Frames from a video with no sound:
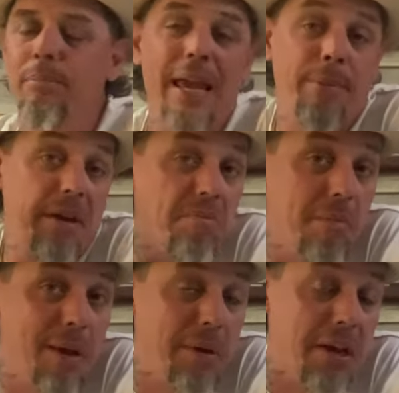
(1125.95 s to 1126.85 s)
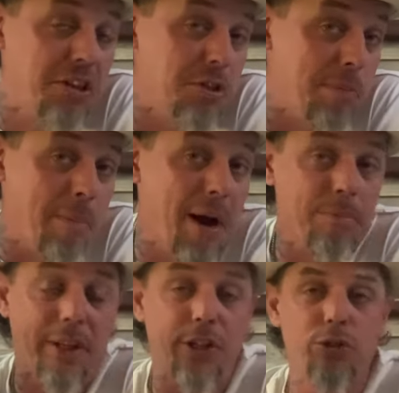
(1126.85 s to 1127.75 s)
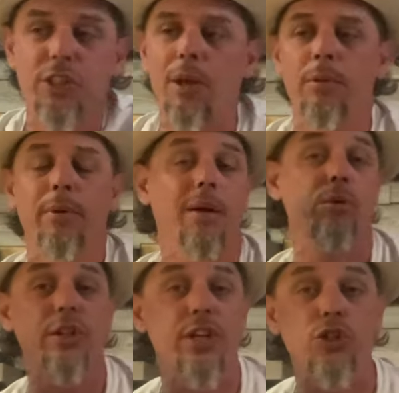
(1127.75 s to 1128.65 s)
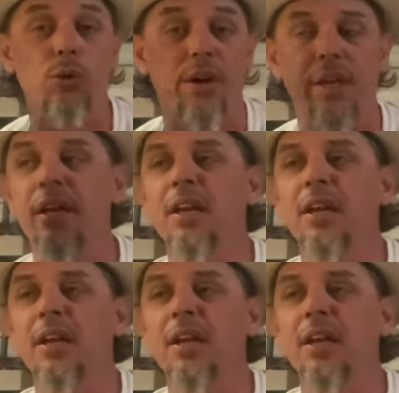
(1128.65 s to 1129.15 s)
Maybe it's just my mind playing tricks on me, but I'm really enjoying it.